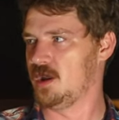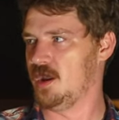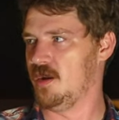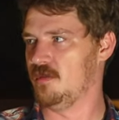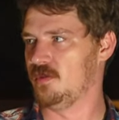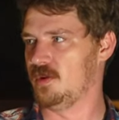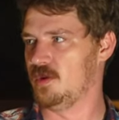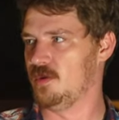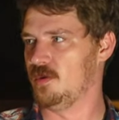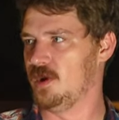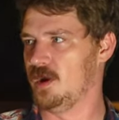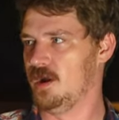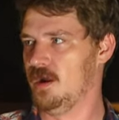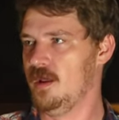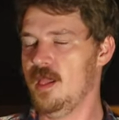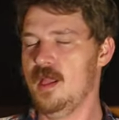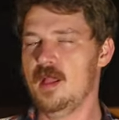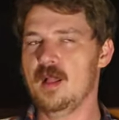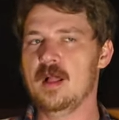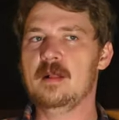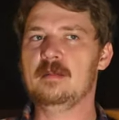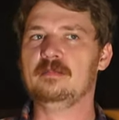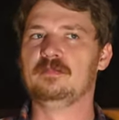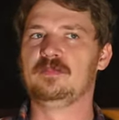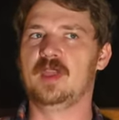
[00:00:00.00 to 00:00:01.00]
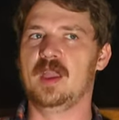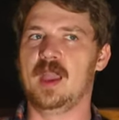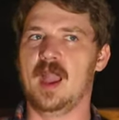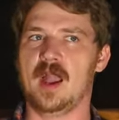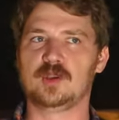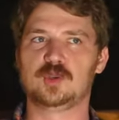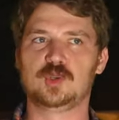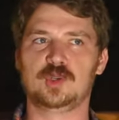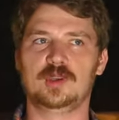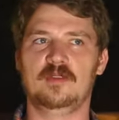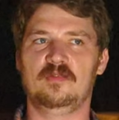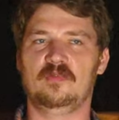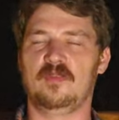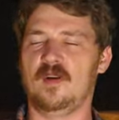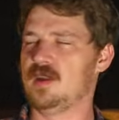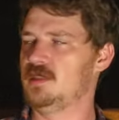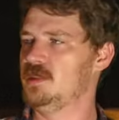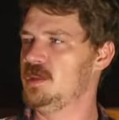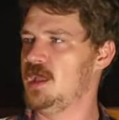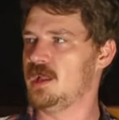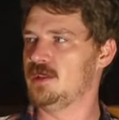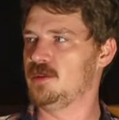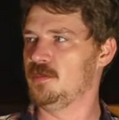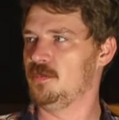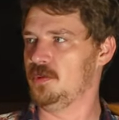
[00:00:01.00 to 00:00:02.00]
Everyone everywhere. brings their dog everywhere. They actually
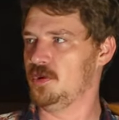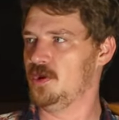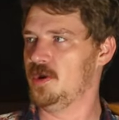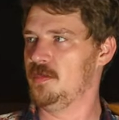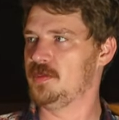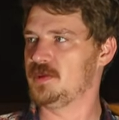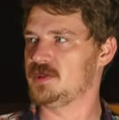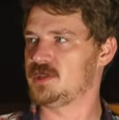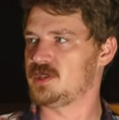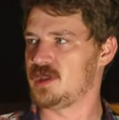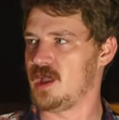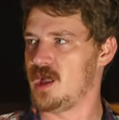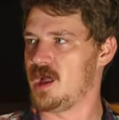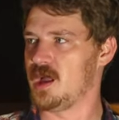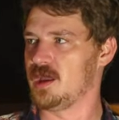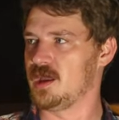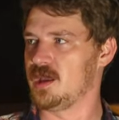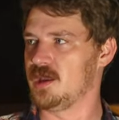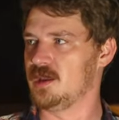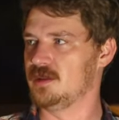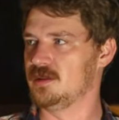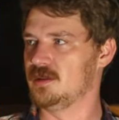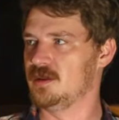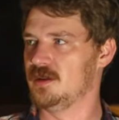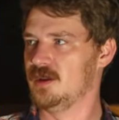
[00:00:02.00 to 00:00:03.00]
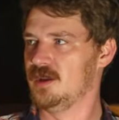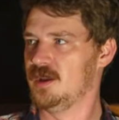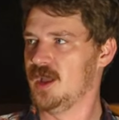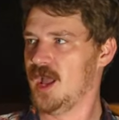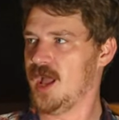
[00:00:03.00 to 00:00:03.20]
finally had to put up a sign